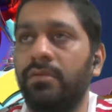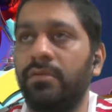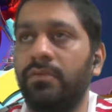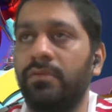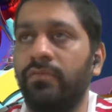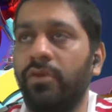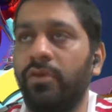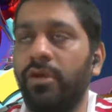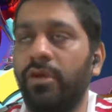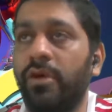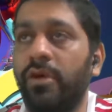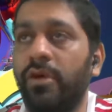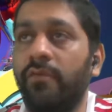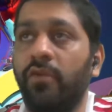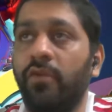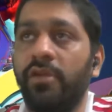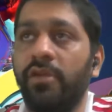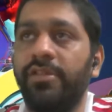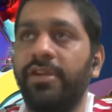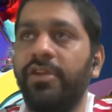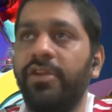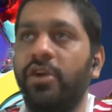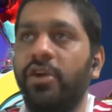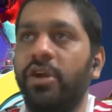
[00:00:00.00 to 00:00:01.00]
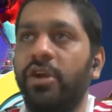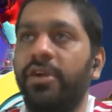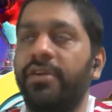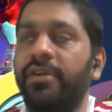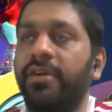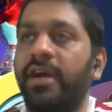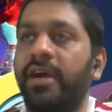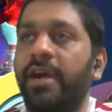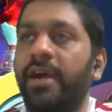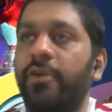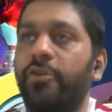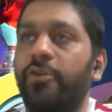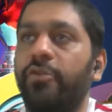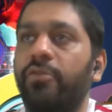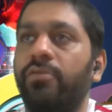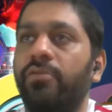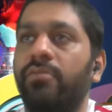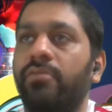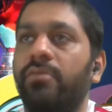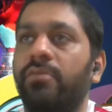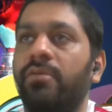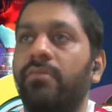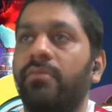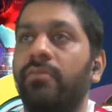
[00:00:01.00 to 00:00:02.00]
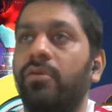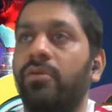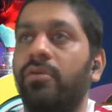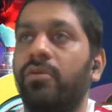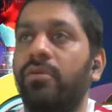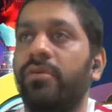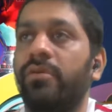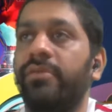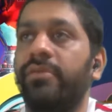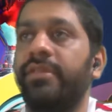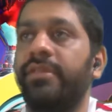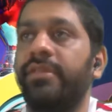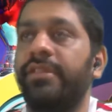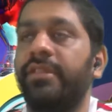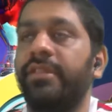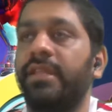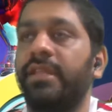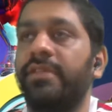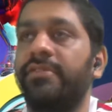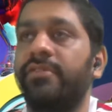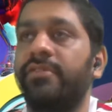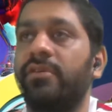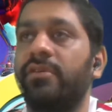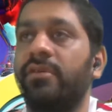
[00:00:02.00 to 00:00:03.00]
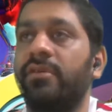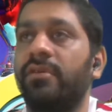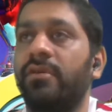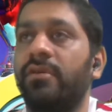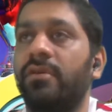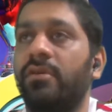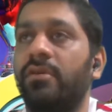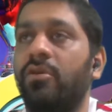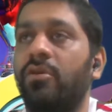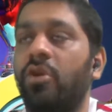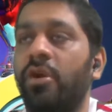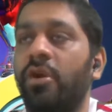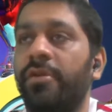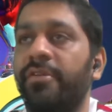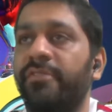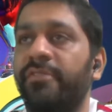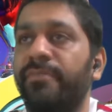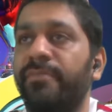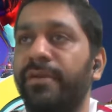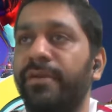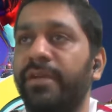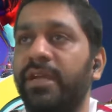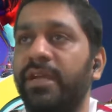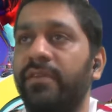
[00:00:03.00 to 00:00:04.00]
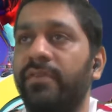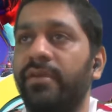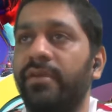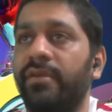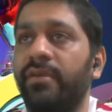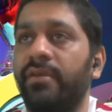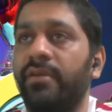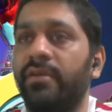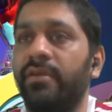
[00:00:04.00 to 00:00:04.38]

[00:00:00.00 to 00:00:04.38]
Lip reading: Or was he not? I don't know. Because I think that's corner has been given.